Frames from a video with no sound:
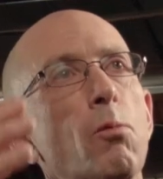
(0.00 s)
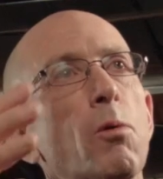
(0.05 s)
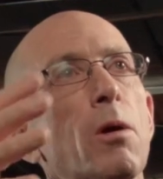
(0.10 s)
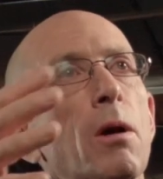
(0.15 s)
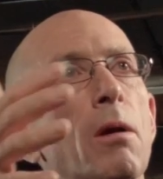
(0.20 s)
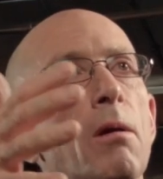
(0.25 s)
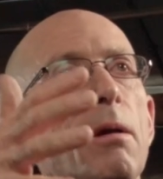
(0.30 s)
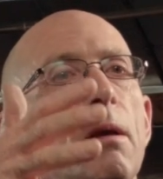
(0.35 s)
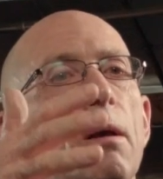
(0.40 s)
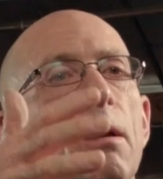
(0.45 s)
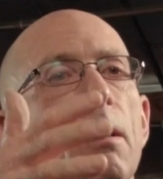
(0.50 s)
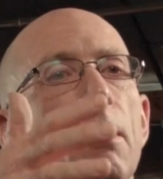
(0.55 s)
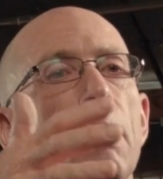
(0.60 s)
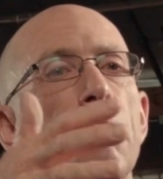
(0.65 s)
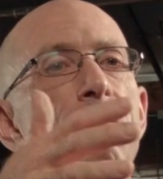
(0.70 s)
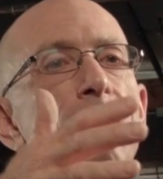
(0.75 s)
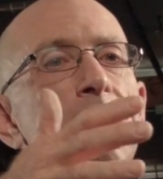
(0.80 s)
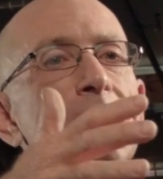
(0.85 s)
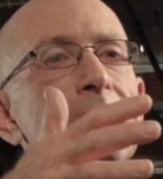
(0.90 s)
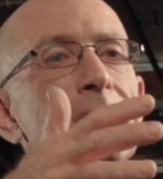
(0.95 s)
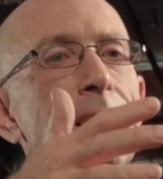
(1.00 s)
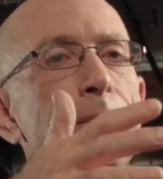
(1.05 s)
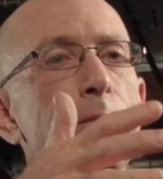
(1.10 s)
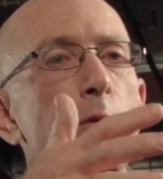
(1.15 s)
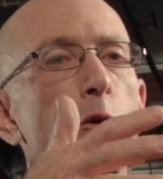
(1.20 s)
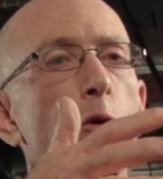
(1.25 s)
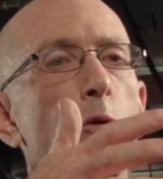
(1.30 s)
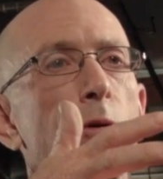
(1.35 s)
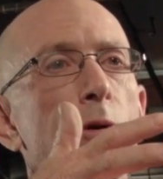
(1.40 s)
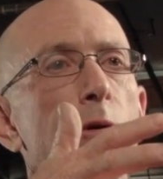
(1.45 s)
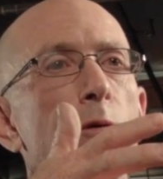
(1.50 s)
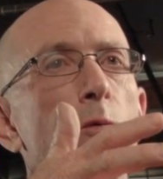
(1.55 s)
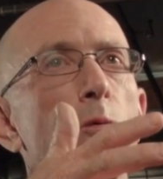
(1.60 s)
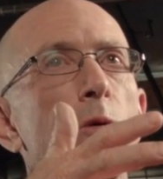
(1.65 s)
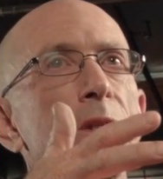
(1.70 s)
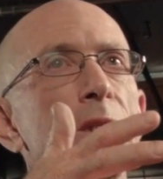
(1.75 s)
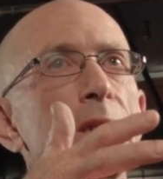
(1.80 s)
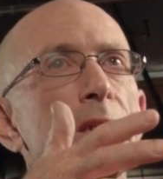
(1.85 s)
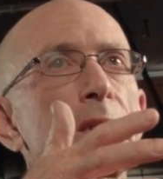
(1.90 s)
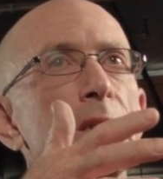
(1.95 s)
where the tip chord
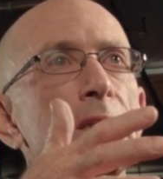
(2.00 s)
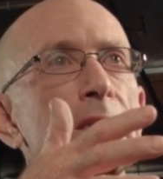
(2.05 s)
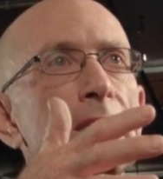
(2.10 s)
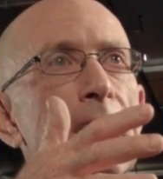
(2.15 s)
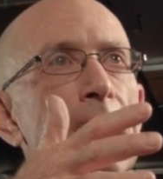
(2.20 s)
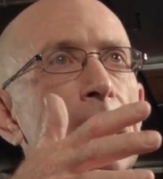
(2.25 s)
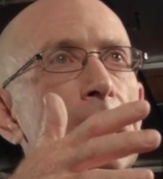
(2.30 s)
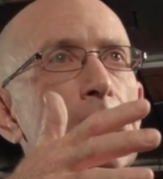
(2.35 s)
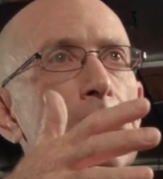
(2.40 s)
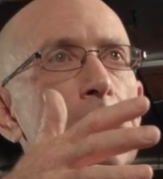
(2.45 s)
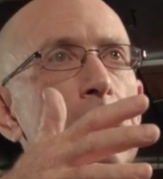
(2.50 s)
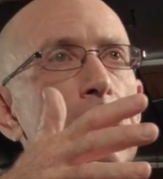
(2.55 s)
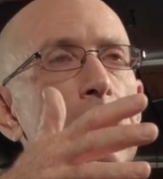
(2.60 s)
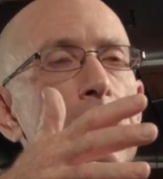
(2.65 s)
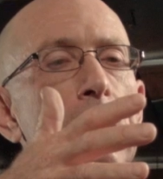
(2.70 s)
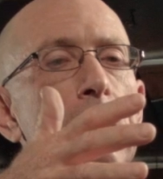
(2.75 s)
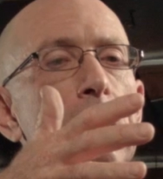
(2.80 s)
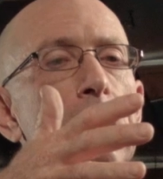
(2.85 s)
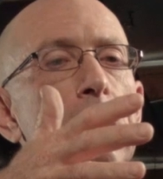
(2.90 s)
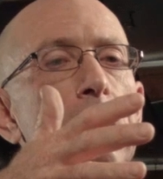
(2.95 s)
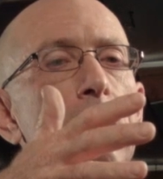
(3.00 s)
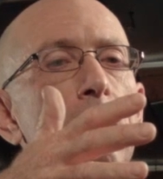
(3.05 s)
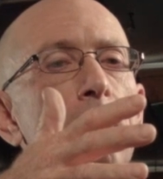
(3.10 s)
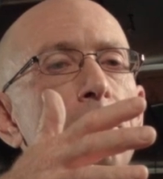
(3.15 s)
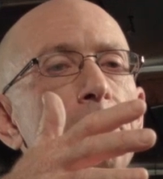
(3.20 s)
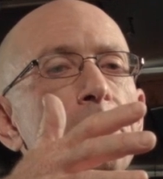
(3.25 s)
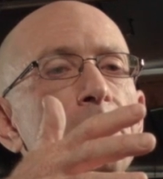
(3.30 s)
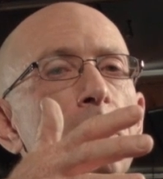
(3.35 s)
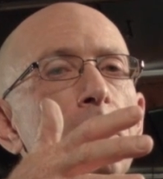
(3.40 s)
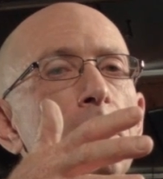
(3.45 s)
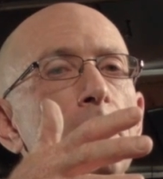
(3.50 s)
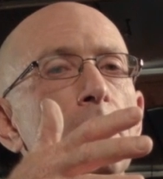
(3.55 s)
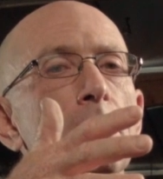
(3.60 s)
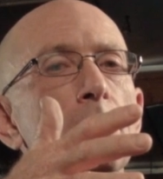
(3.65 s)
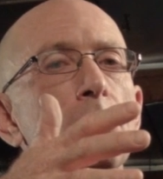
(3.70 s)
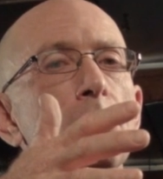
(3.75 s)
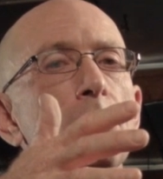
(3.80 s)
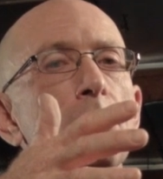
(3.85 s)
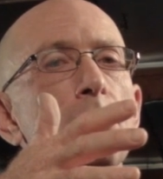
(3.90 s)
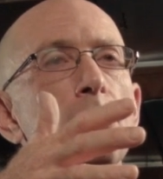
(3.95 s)
was extended
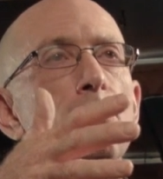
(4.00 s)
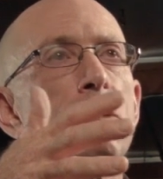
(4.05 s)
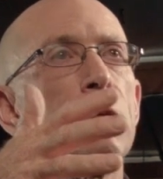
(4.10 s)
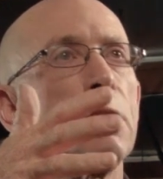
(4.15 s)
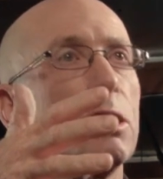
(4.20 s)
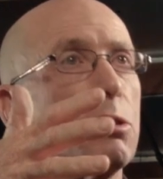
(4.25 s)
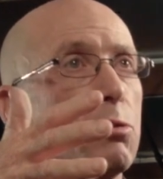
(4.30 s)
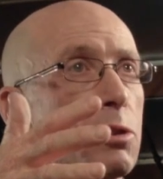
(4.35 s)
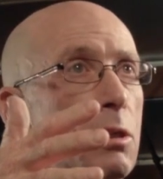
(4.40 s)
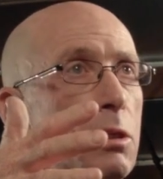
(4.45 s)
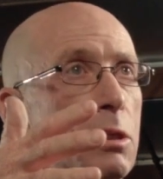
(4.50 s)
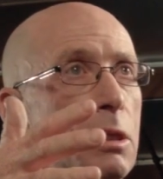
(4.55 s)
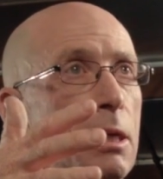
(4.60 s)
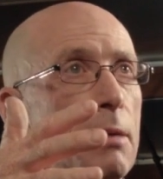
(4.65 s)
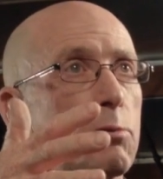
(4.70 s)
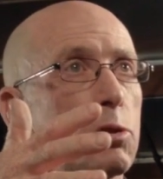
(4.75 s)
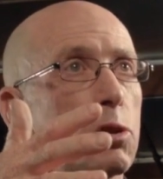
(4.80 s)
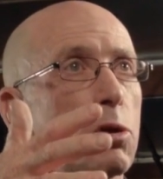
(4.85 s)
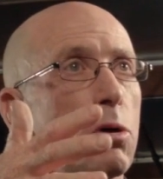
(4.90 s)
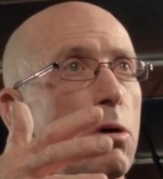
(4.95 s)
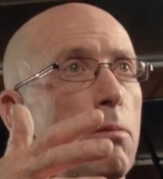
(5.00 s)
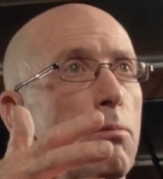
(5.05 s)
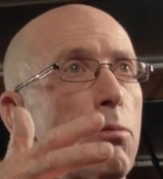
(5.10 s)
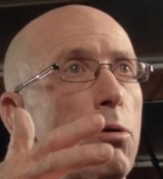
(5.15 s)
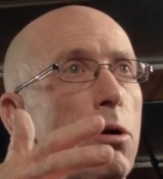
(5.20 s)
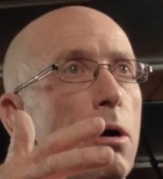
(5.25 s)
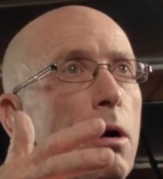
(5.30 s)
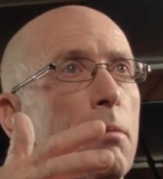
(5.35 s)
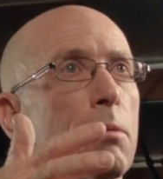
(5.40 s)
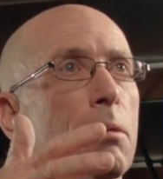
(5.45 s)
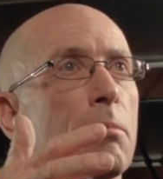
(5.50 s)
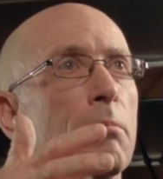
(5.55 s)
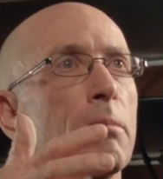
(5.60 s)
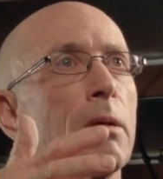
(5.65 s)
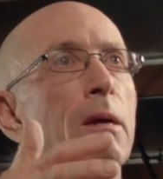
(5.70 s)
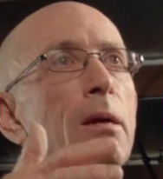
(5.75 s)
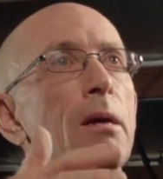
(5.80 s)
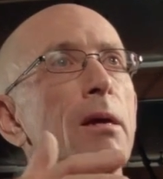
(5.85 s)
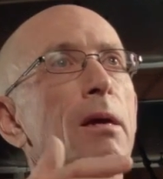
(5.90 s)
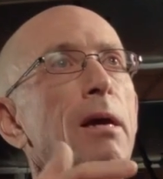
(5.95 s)
to reduce the tip stall problem
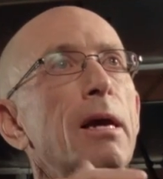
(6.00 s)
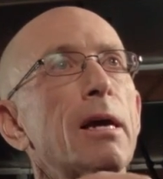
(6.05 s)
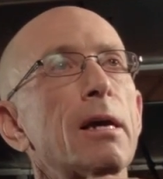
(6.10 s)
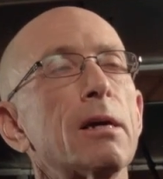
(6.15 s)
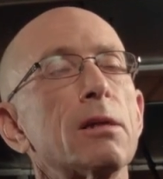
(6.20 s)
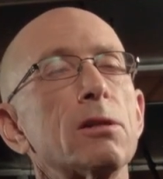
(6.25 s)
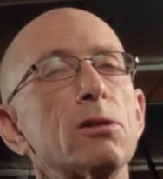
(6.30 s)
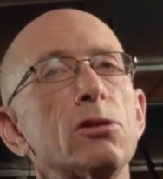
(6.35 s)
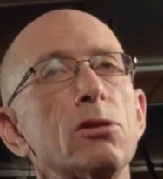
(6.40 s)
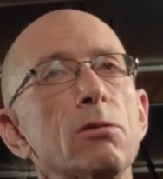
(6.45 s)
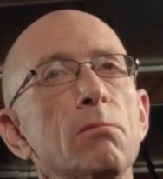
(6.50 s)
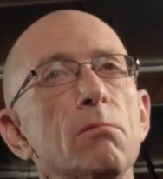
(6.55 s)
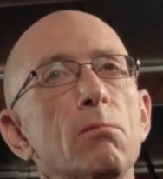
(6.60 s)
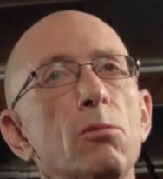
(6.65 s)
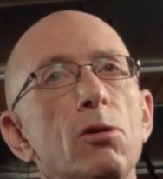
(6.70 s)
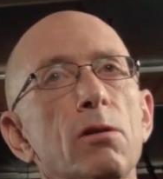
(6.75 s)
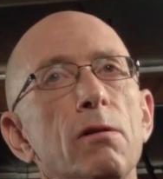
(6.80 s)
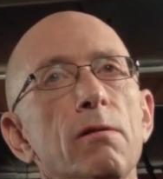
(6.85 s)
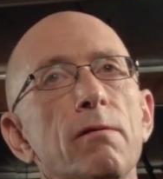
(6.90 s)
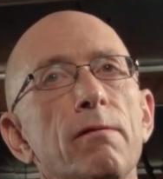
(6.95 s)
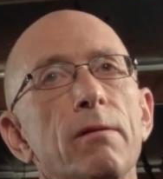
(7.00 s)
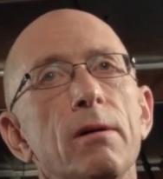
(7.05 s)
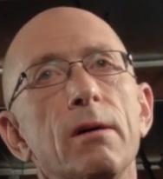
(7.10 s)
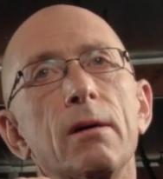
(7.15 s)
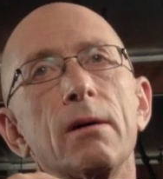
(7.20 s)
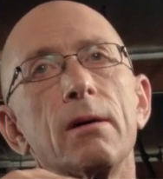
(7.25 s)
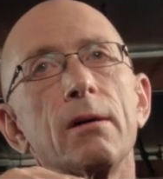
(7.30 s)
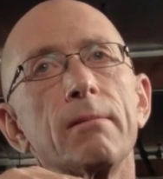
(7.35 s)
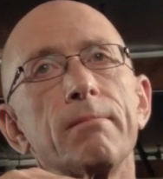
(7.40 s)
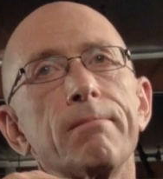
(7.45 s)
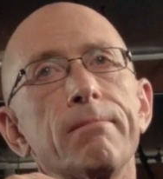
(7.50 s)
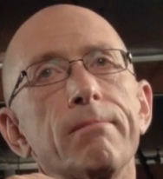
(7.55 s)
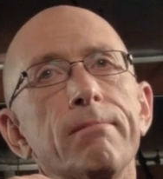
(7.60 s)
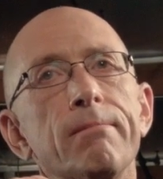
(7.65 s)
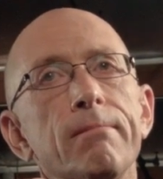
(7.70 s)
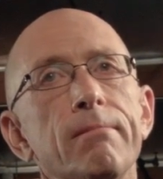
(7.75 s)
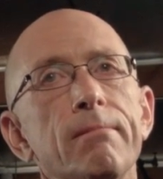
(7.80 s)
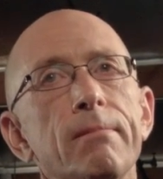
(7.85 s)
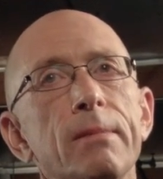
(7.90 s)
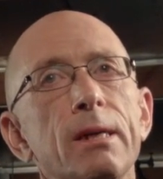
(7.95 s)
and to move, um,
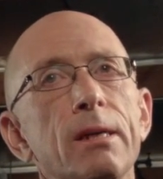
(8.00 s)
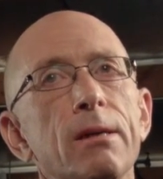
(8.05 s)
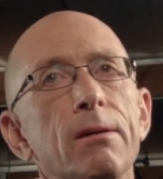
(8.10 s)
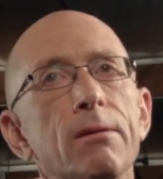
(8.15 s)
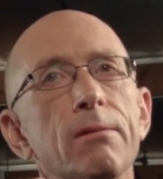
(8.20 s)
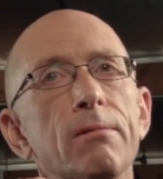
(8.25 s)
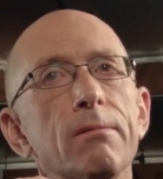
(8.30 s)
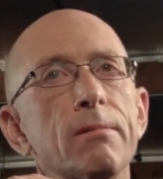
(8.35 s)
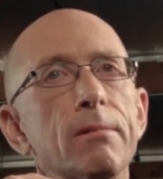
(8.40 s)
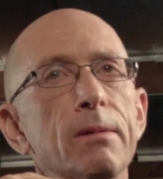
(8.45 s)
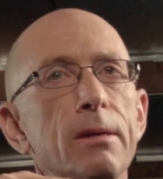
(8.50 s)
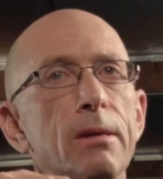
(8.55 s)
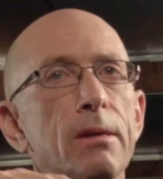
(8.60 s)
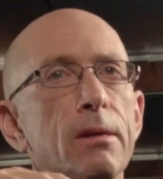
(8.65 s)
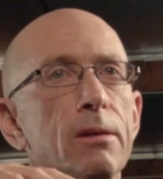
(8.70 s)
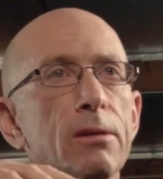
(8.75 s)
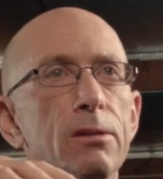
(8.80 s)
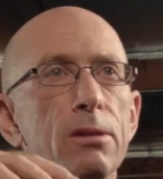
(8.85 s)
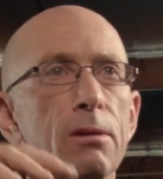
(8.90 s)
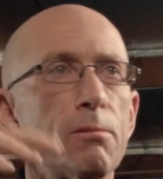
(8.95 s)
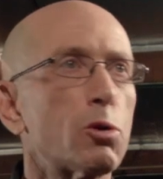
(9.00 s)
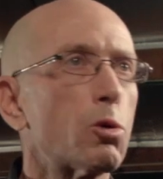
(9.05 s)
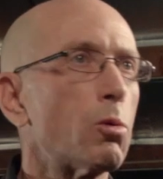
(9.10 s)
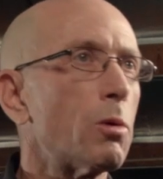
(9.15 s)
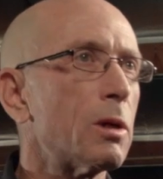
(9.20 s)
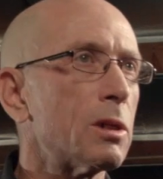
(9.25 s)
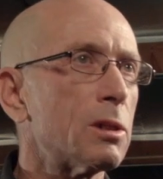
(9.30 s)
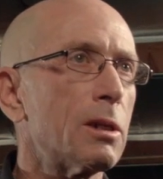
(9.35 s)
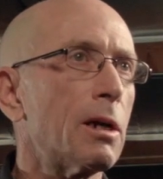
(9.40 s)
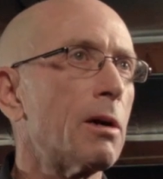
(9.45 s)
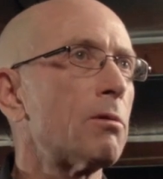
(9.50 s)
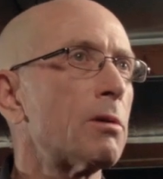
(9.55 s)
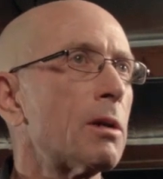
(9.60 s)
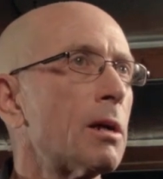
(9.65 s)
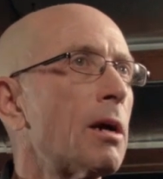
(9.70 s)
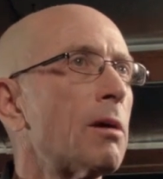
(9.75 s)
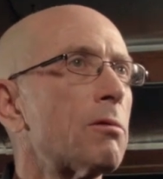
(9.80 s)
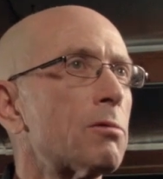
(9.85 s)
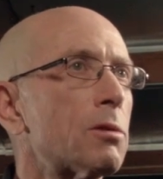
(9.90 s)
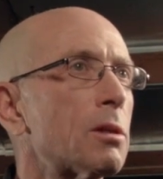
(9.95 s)
you know, some twist out,
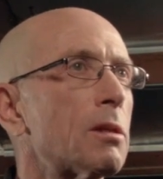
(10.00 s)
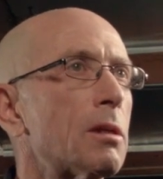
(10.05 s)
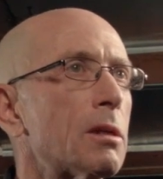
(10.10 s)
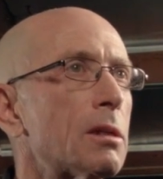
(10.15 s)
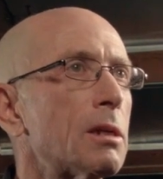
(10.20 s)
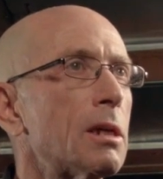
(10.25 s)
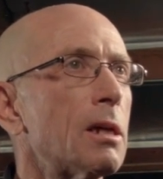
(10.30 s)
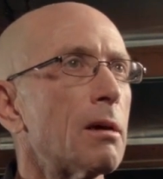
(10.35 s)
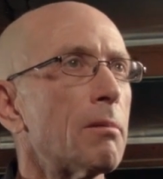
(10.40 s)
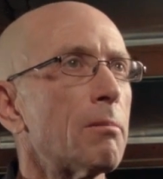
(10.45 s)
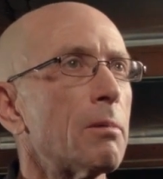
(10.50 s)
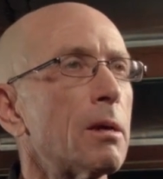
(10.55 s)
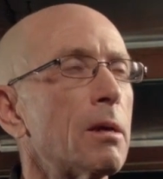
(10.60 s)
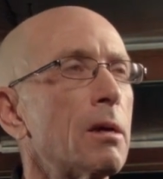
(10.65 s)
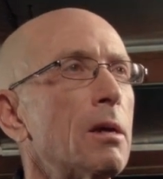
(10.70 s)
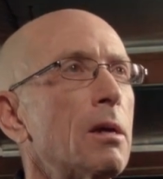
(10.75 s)
out to the tip.